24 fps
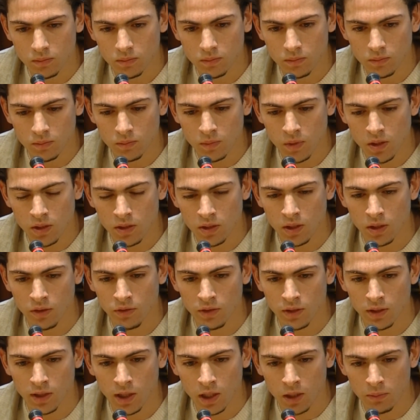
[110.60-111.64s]
died in the
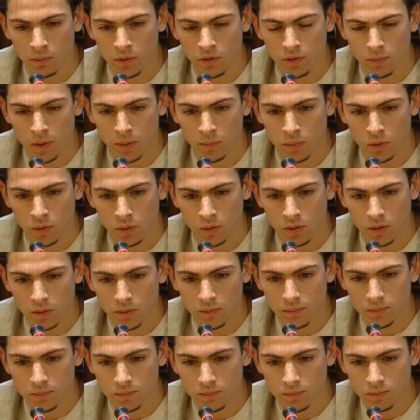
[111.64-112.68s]
arms of my other brother
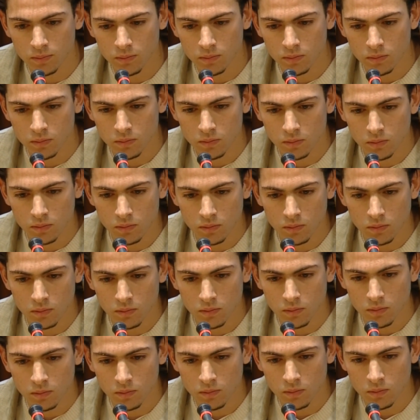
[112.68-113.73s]
who just came from
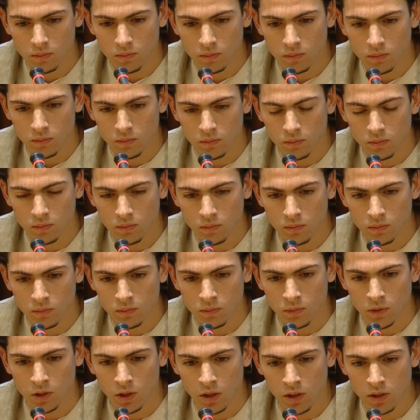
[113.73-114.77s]
school.
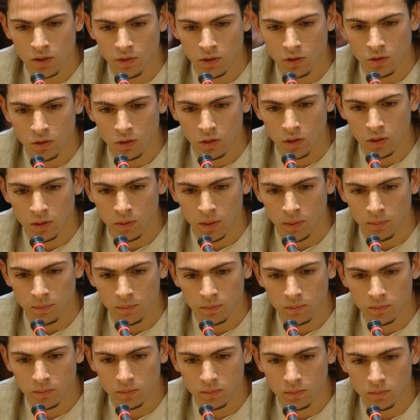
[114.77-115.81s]
What happened yesterday is
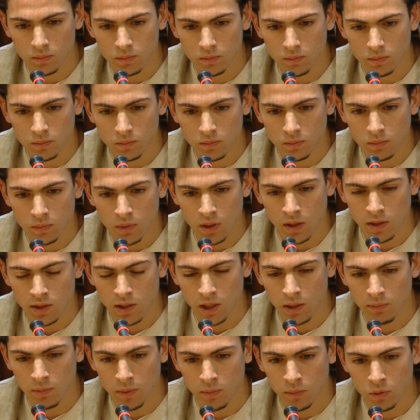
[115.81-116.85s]
clearly pure
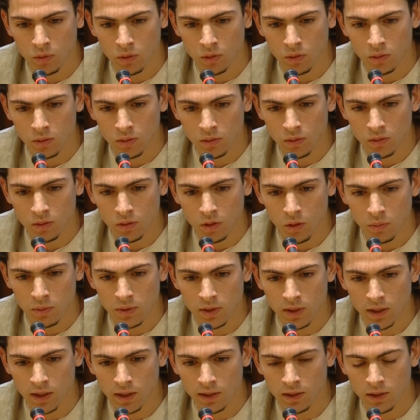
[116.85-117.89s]
racism,
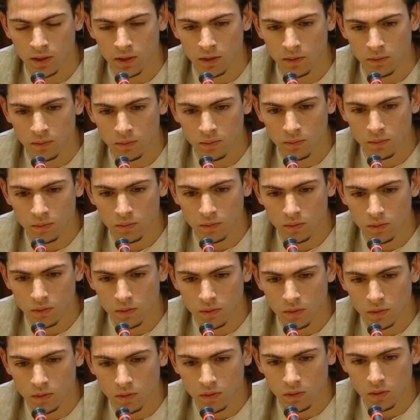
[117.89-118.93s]
but we ask all the
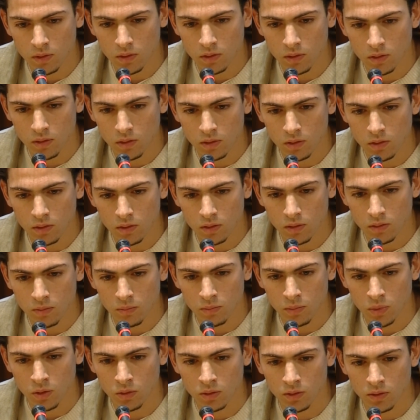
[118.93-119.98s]
community to live with
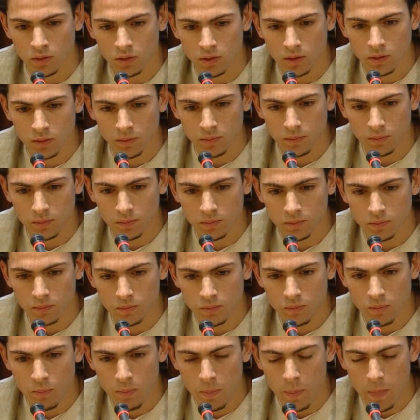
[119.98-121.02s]
us, and we
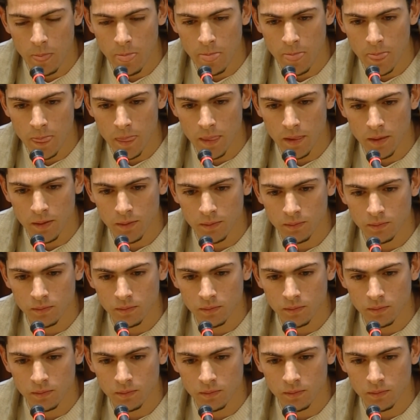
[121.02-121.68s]
hope there will be no